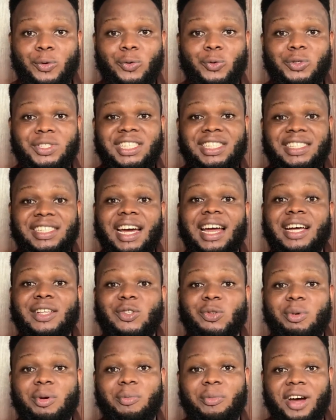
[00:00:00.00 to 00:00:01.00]
who desire
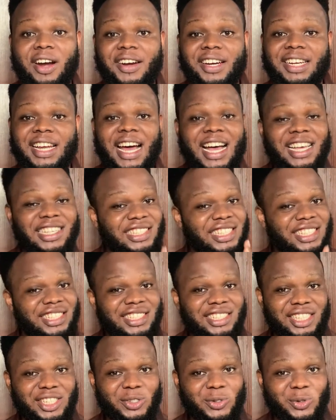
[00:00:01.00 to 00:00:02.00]
to be married are still
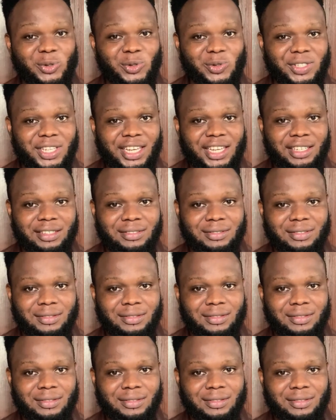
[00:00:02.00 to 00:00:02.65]
single today.